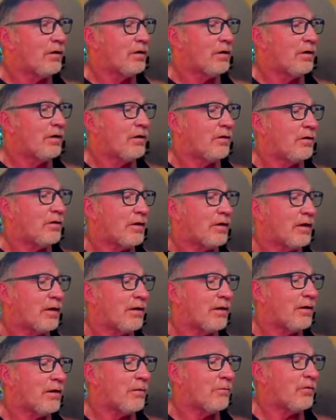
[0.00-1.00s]
you can end
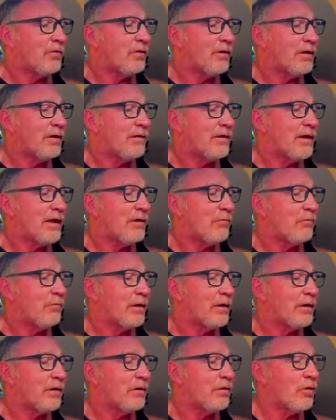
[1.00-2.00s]
up seeing that we can
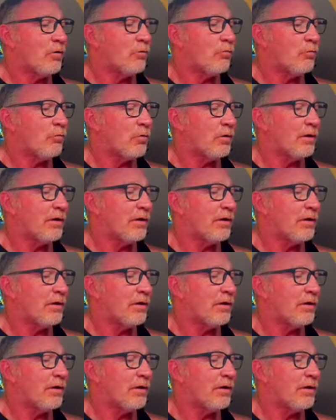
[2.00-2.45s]
go really,